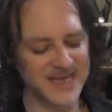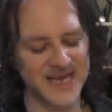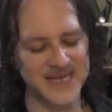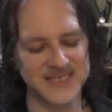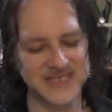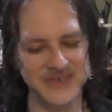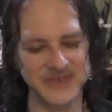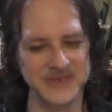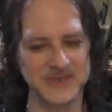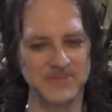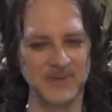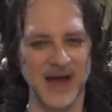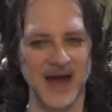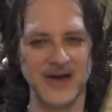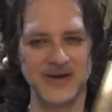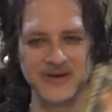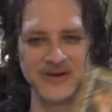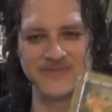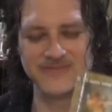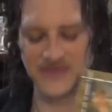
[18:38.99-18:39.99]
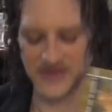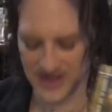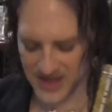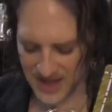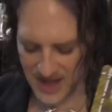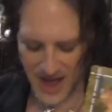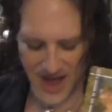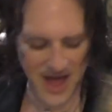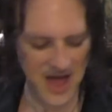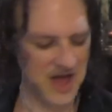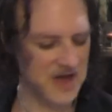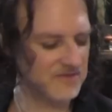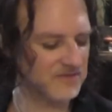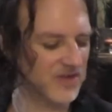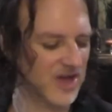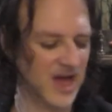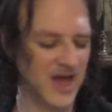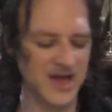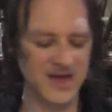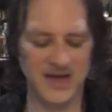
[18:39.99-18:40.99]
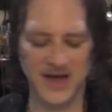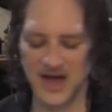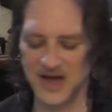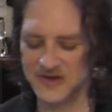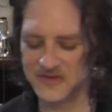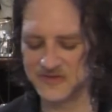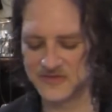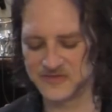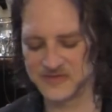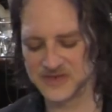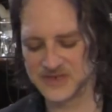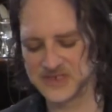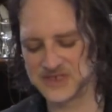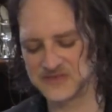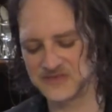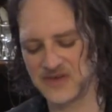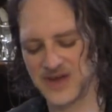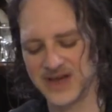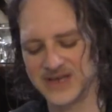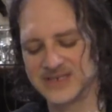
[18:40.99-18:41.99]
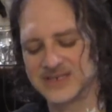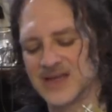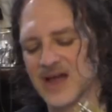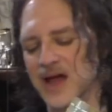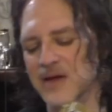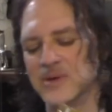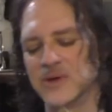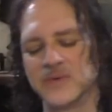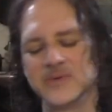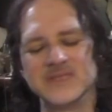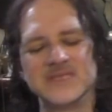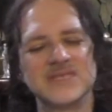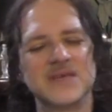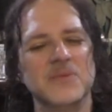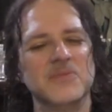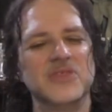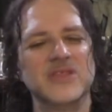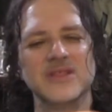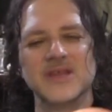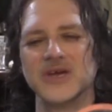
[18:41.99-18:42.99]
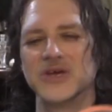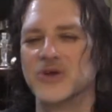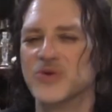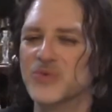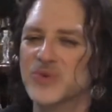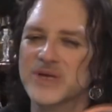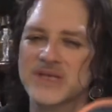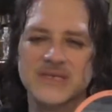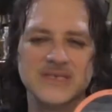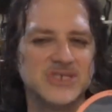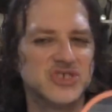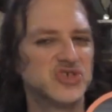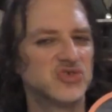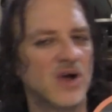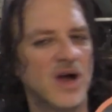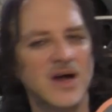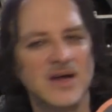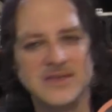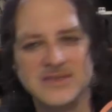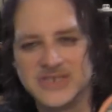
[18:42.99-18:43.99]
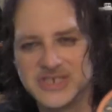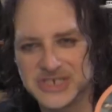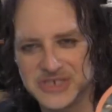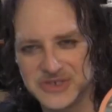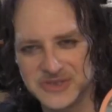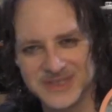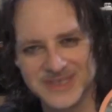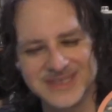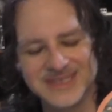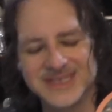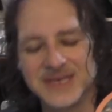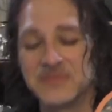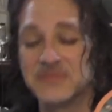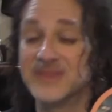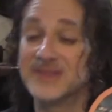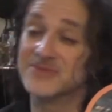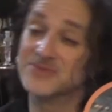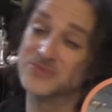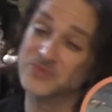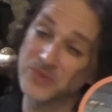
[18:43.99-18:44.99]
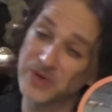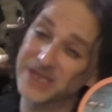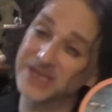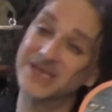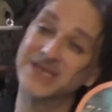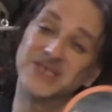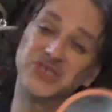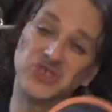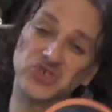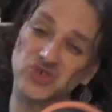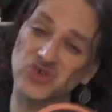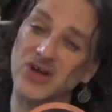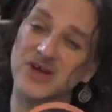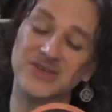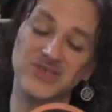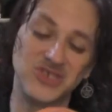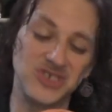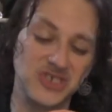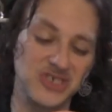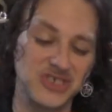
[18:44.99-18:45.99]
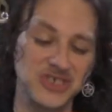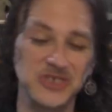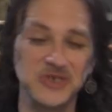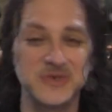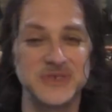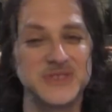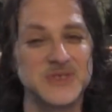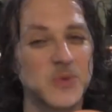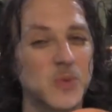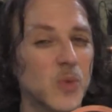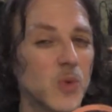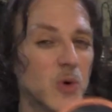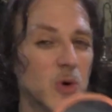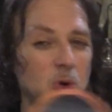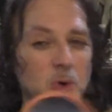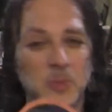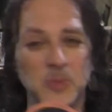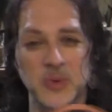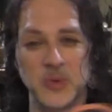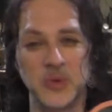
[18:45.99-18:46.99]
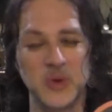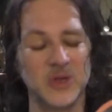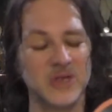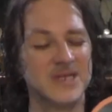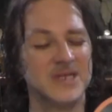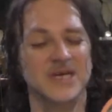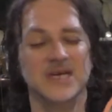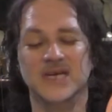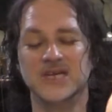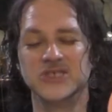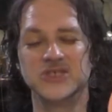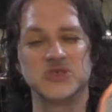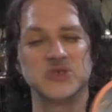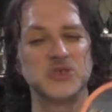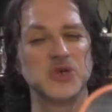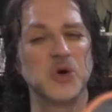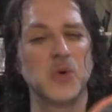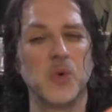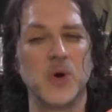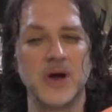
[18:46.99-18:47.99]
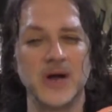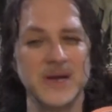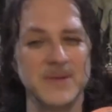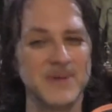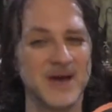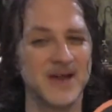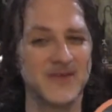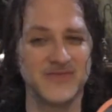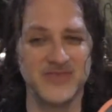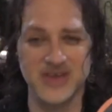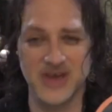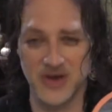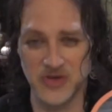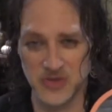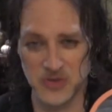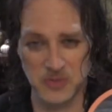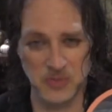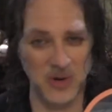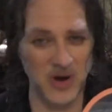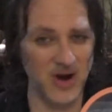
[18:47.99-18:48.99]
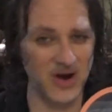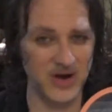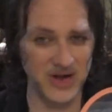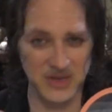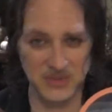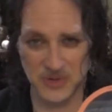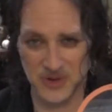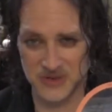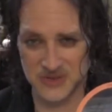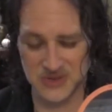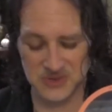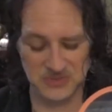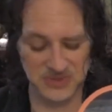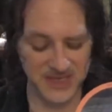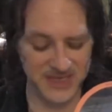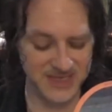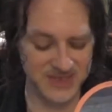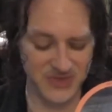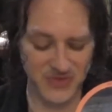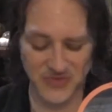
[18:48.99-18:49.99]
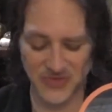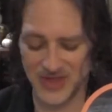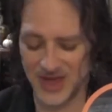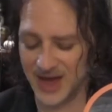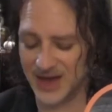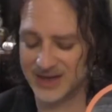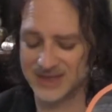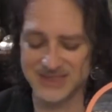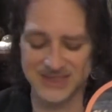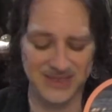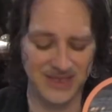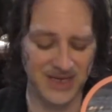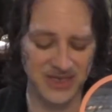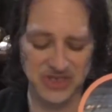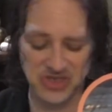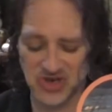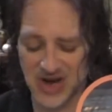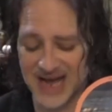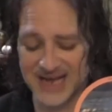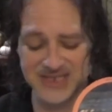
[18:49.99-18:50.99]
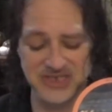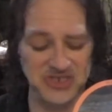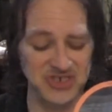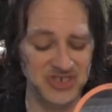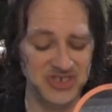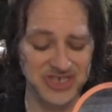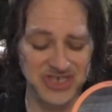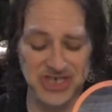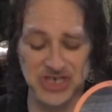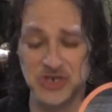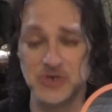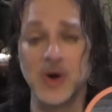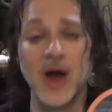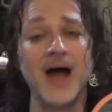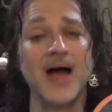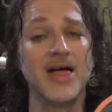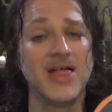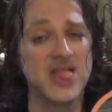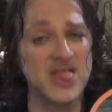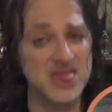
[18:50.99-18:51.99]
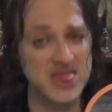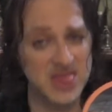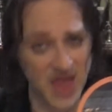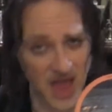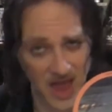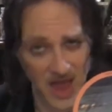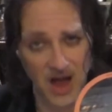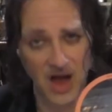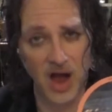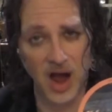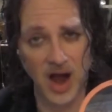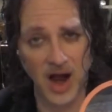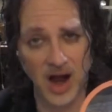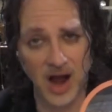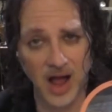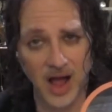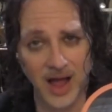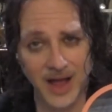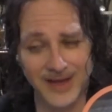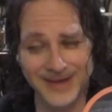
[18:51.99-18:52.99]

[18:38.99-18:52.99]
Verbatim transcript: Yes, you're in a pattern of, of, uh, of divine timing with something that you're really drawn to, that something really is drawn to you. It's a whirlpool. So don't worry about if the other party, person, place, or thing is attracted to you. They are.